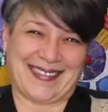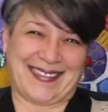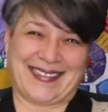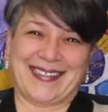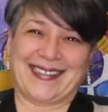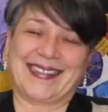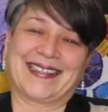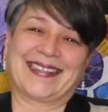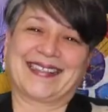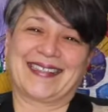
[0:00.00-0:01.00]

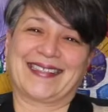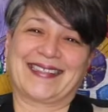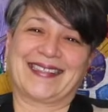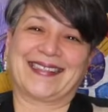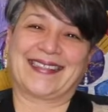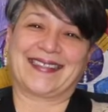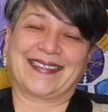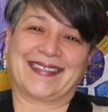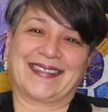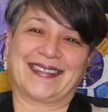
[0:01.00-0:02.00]

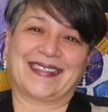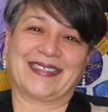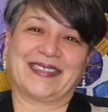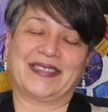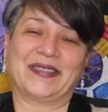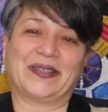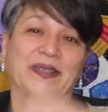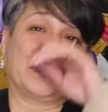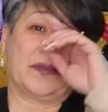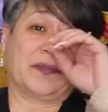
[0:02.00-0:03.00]

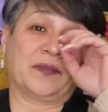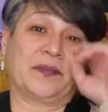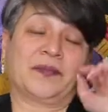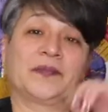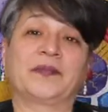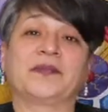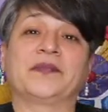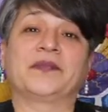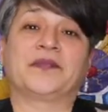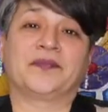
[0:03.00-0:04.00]

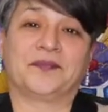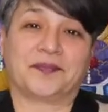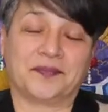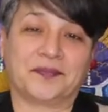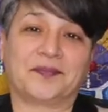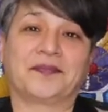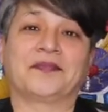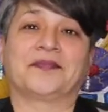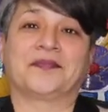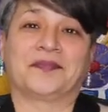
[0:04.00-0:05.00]

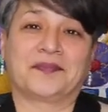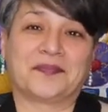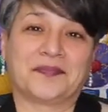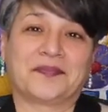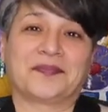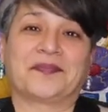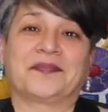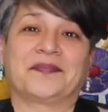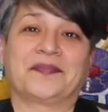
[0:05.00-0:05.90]
(not speaking)